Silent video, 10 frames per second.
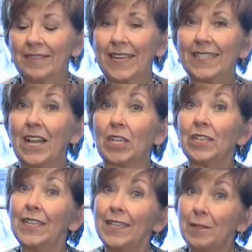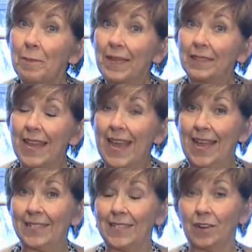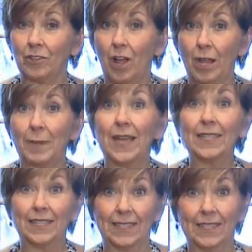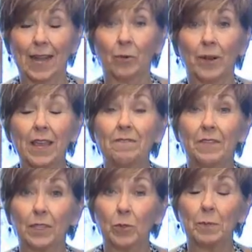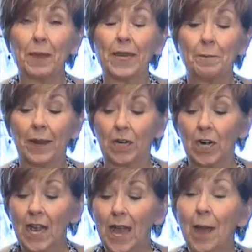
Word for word: that's a little bit like ants on a log because it's celery filled with peanut butter.